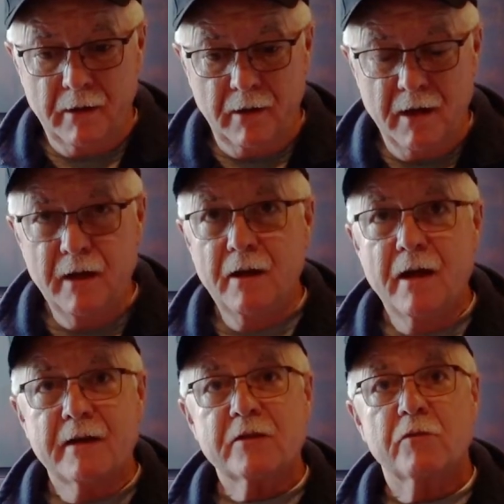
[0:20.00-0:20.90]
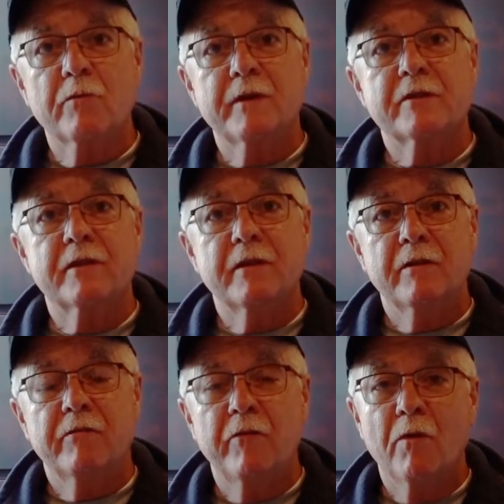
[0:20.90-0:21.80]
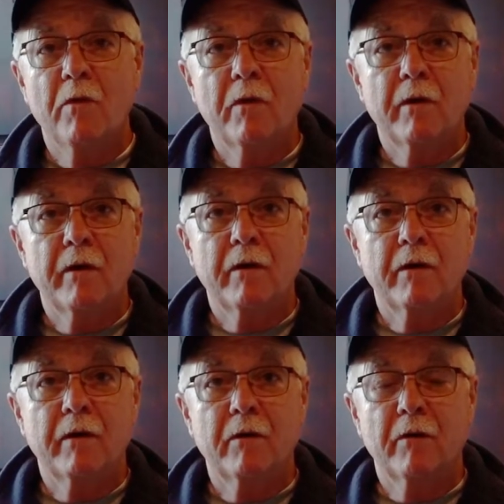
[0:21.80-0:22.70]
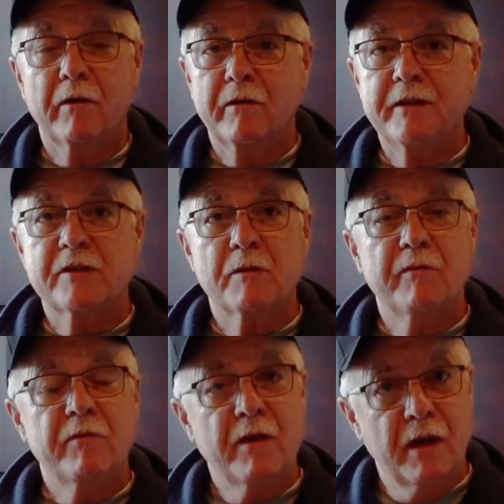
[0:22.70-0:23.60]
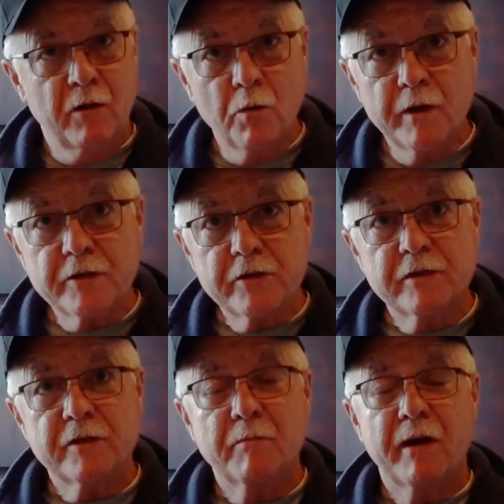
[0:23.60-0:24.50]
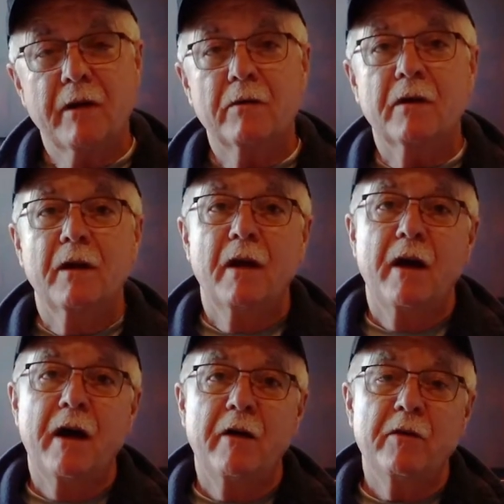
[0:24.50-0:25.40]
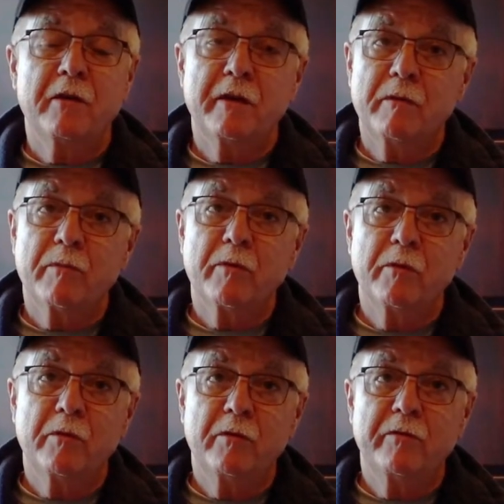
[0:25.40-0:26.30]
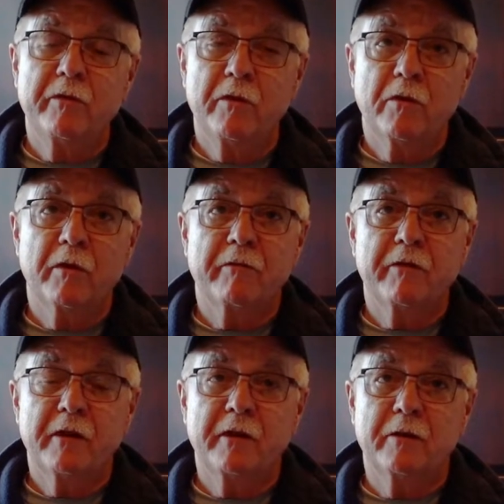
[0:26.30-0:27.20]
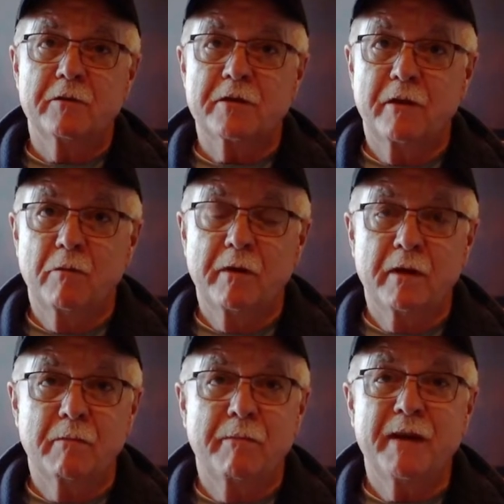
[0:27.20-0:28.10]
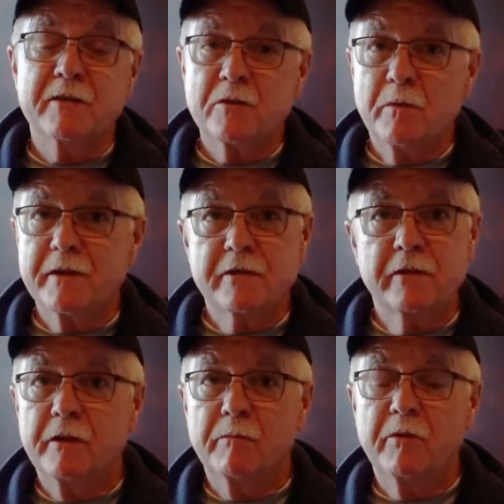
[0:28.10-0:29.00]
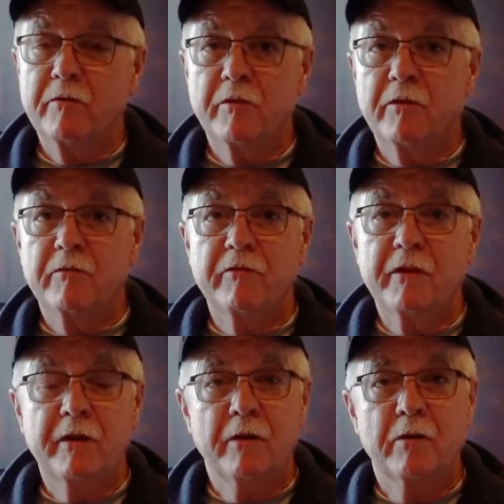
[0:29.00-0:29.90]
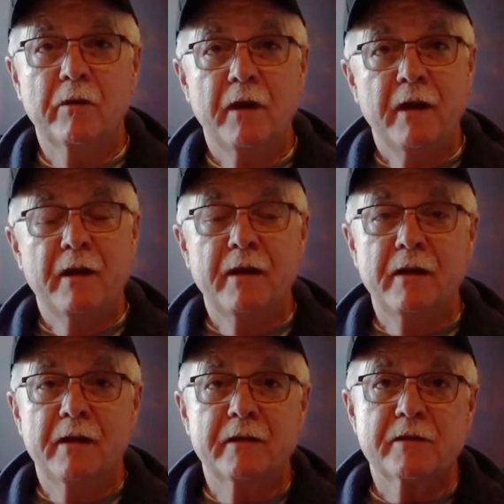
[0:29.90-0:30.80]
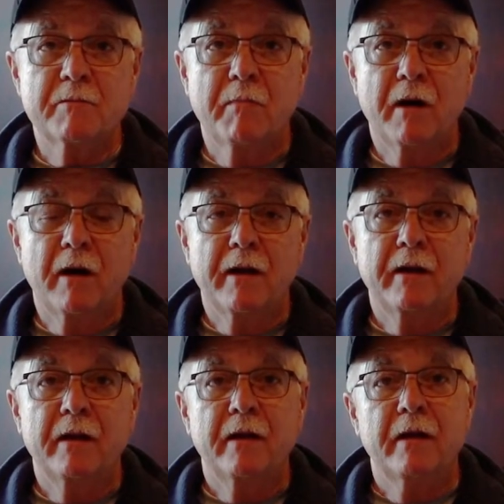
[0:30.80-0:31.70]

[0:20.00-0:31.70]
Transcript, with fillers: need has arisen for, or at least some of you had questions about, how you can improve your videos. And one of the best ways you can improve your video is by